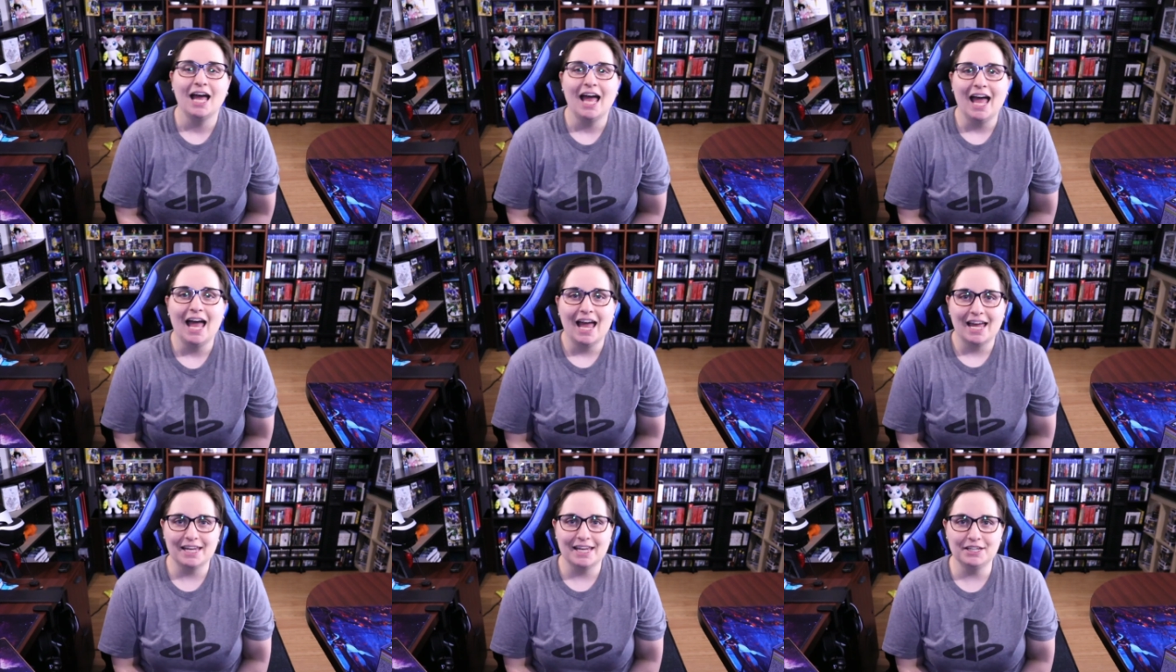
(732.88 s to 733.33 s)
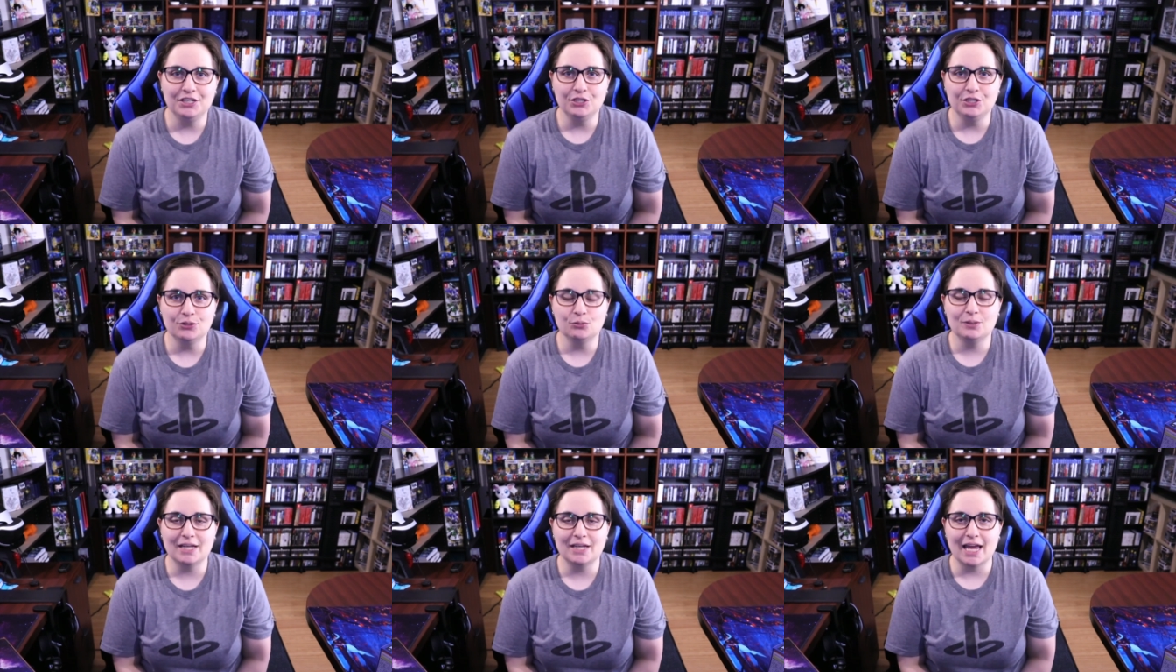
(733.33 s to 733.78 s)

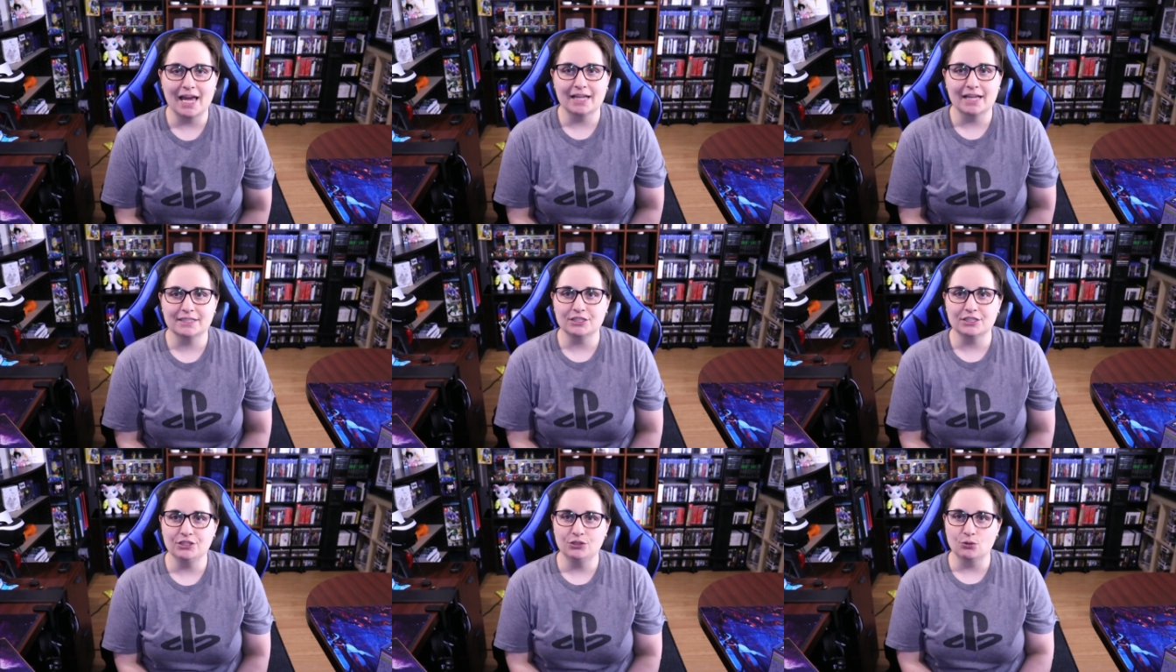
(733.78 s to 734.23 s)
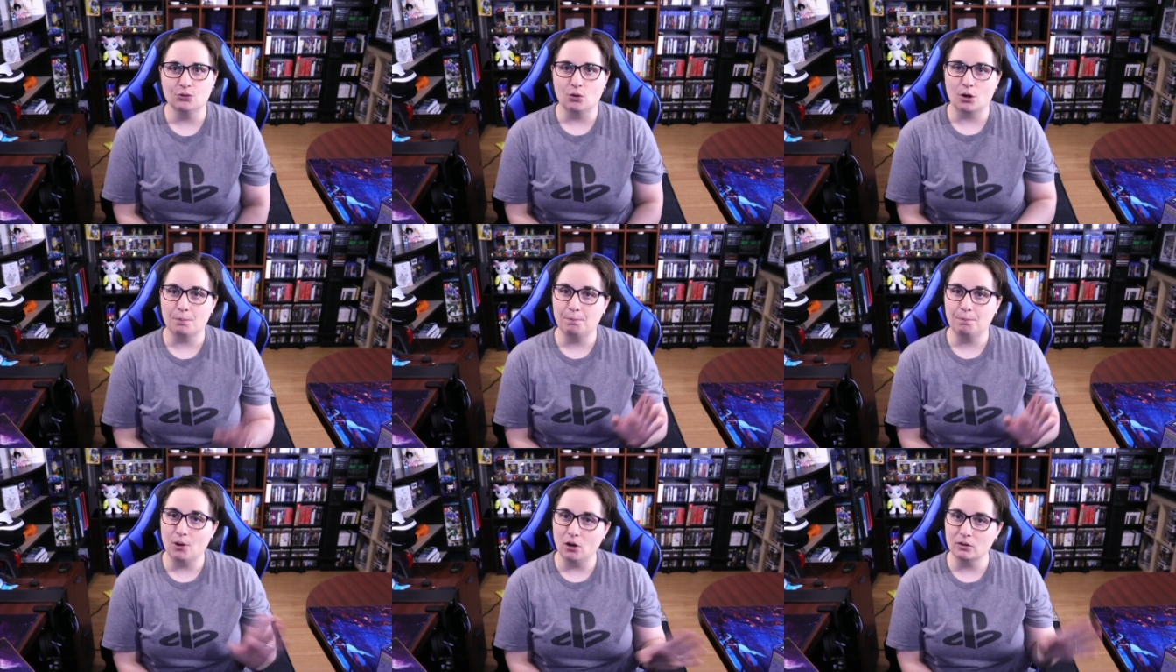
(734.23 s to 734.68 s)
You get
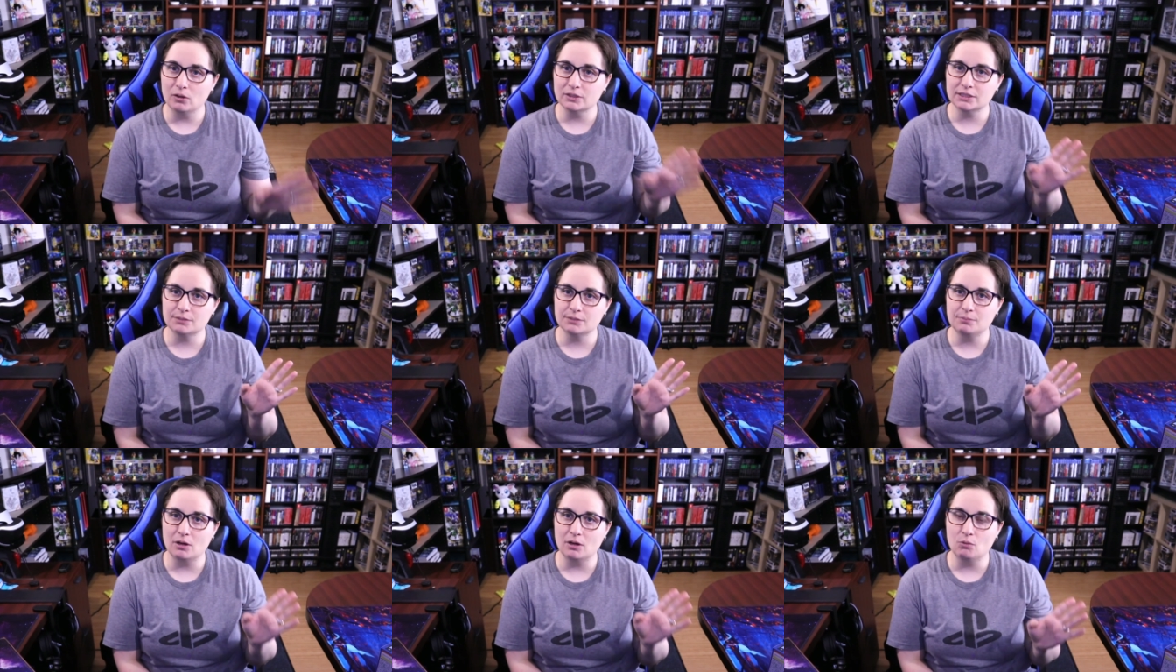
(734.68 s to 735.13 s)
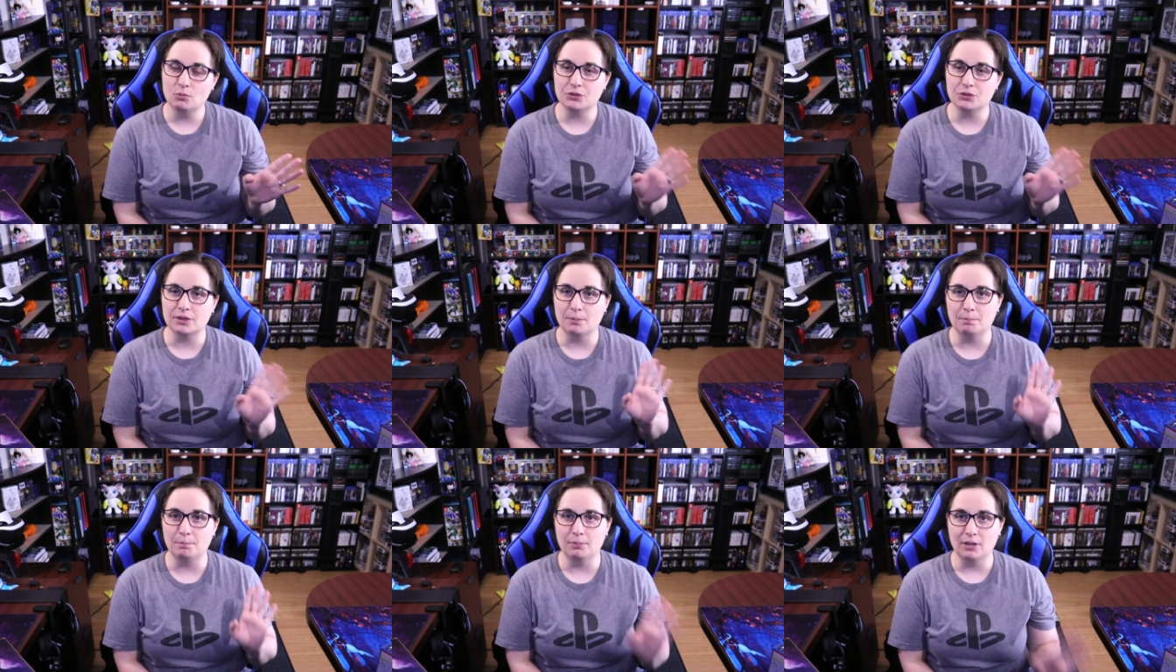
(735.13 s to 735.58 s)
your Pulsemon with
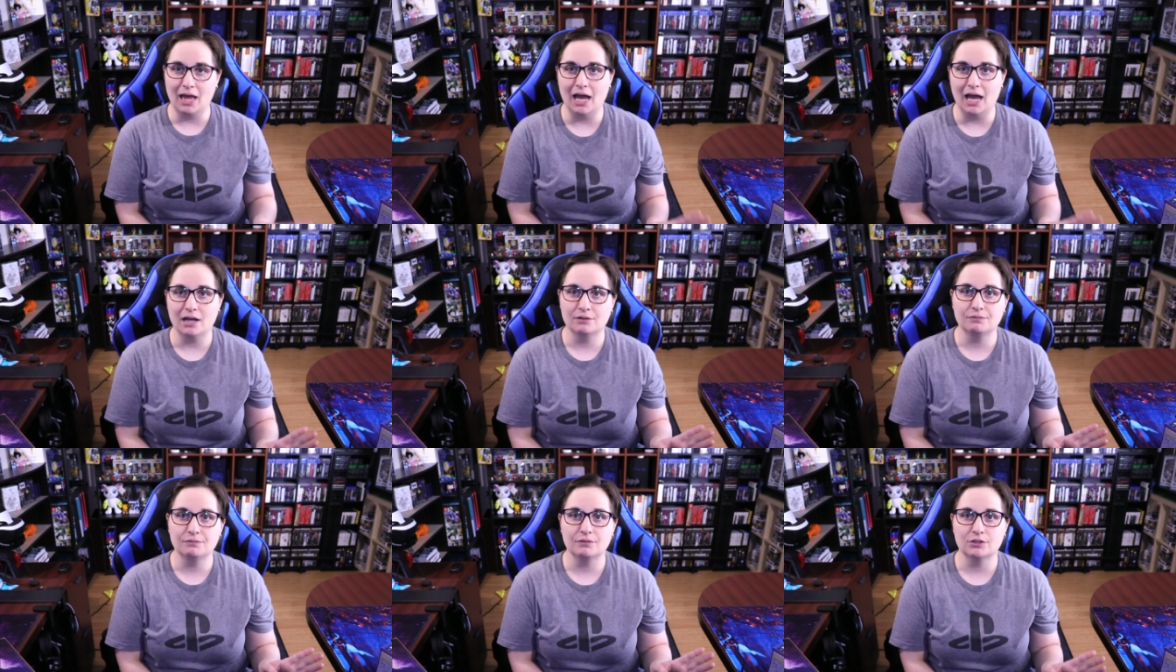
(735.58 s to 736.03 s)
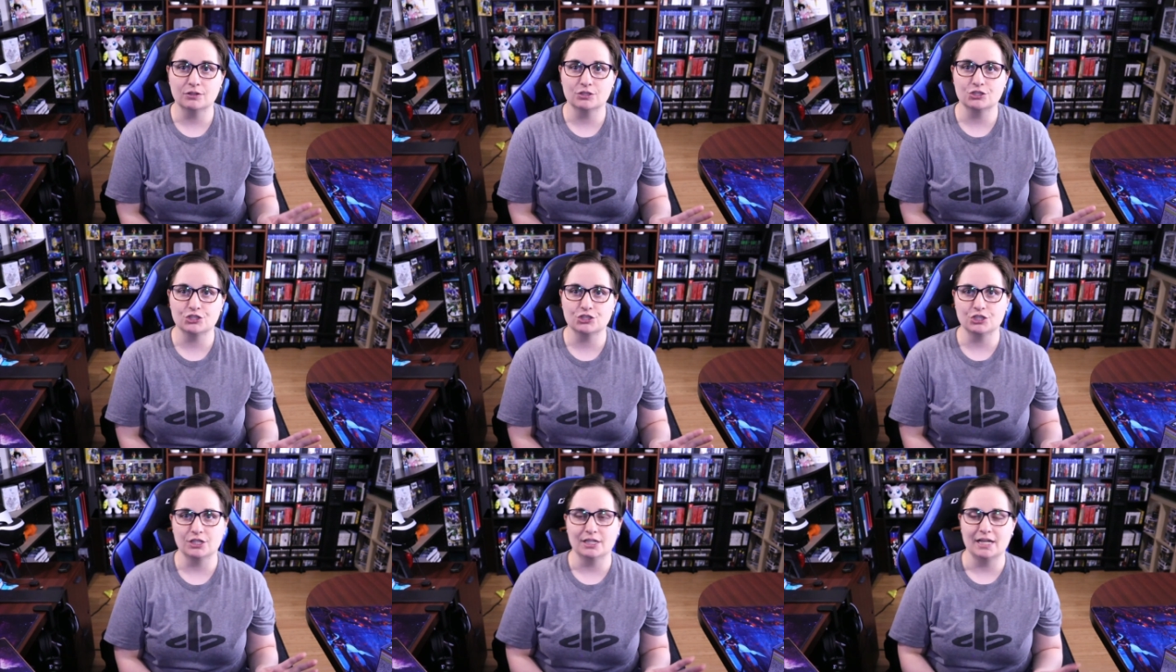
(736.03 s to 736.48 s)
the black
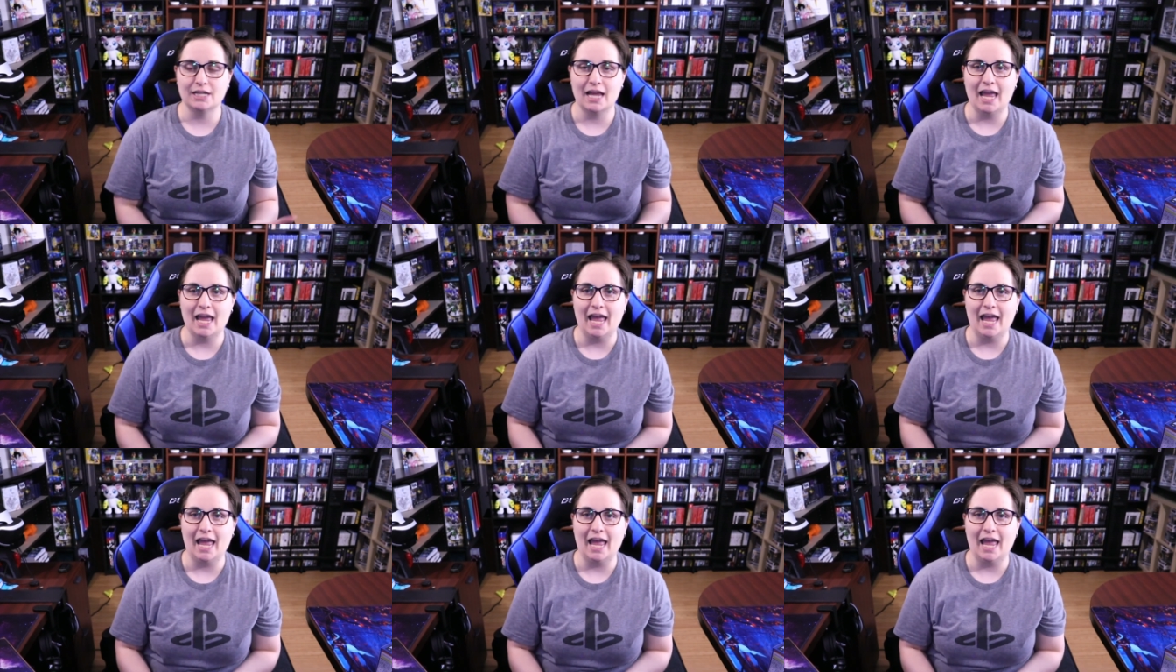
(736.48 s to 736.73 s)
version